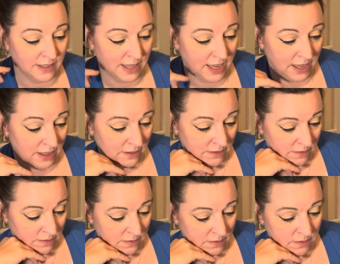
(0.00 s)
thing.
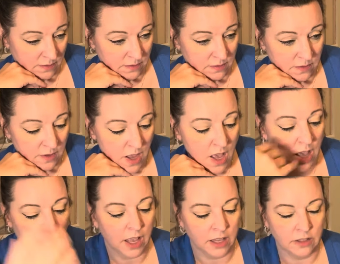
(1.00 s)

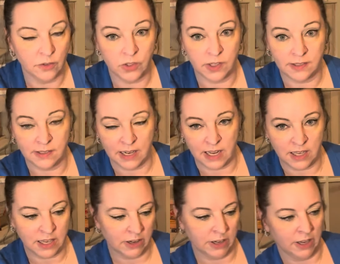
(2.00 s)
And just sitting
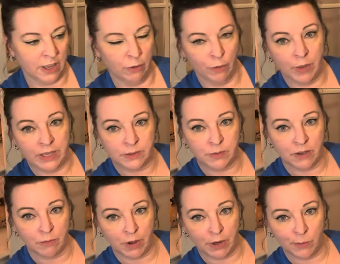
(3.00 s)
here, it reminds me
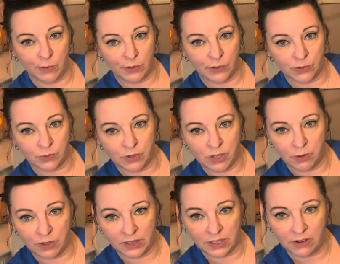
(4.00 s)
of marbles. When you
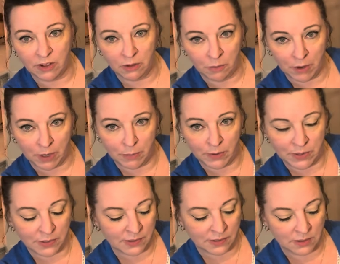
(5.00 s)
were little,
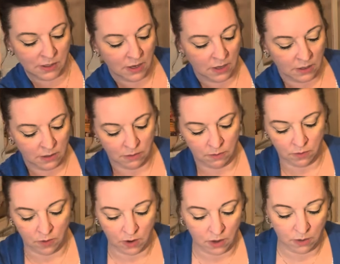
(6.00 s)
marbles.
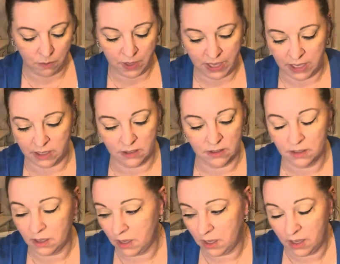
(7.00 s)
But
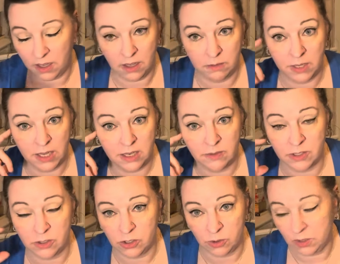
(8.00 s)
I'm not
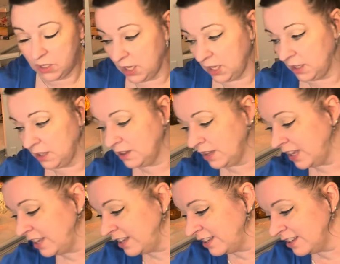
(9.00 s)
even joking.
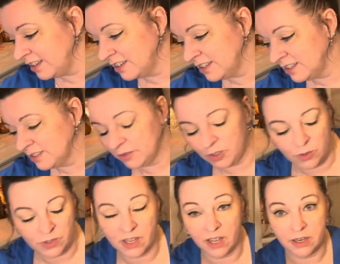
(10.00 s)
Like, you
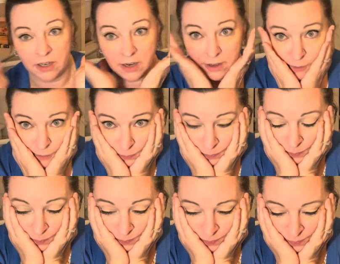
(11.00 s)
saw it
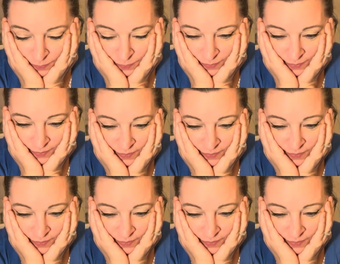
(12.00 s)
enough.